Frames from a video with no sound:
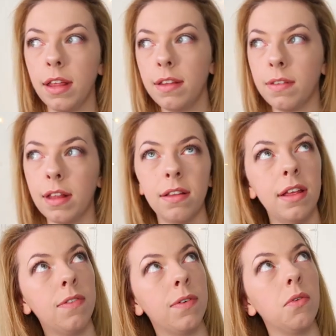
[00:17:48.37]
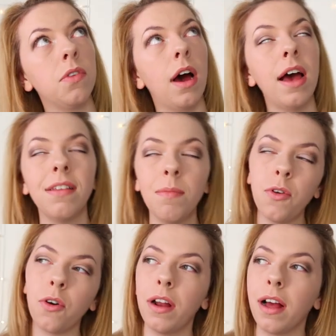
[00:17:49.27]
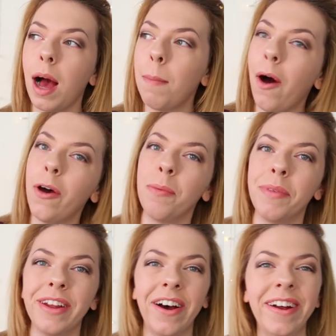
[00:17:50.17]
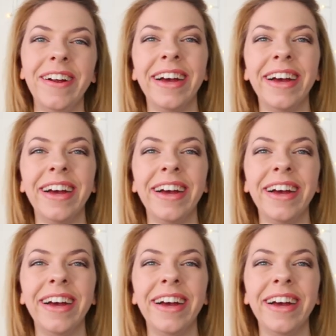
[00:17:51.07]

this this feels nice i'm not going to come home you know